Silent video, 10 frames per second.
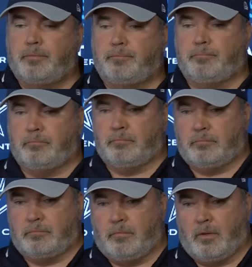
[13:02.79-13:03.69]
What's kind of
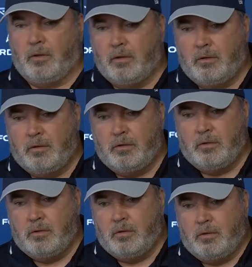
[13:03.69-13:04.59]
your thought
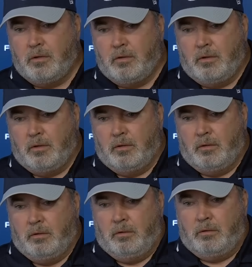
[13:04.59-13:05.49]
process behind it? Do you trust
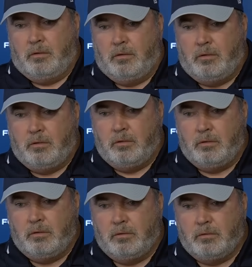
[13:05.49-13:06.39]
him completely, or are
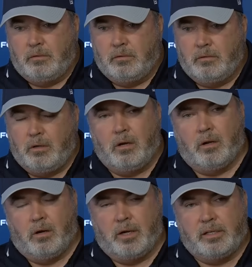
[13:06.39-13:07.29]
you like, let's take a
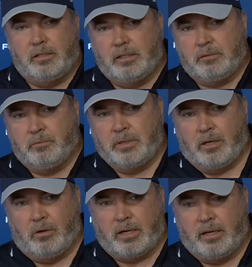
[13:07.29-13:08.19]
look at this? We got to
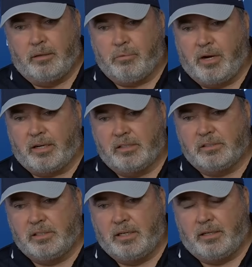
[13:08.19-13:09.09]
look at it in
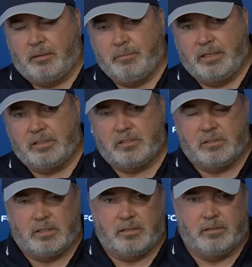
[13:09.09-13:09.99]
practice. Yeah, I mean, it's
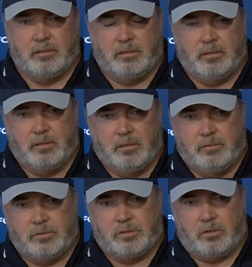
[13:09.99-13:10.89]

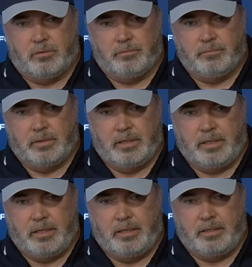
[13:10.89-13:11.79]
so, and
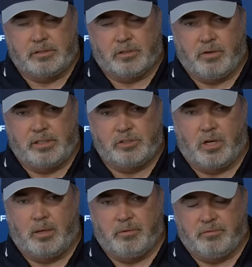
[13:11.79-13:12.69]
he does a great
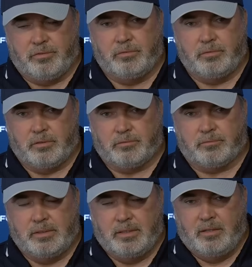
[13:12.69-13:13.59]
job of, you know,
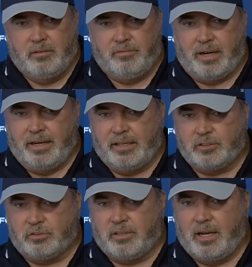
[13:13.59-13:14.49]
finding
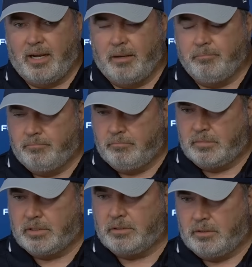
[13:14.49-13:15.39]
extra time
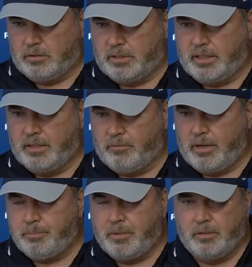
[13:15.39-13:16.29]
to, you know, to get it repped.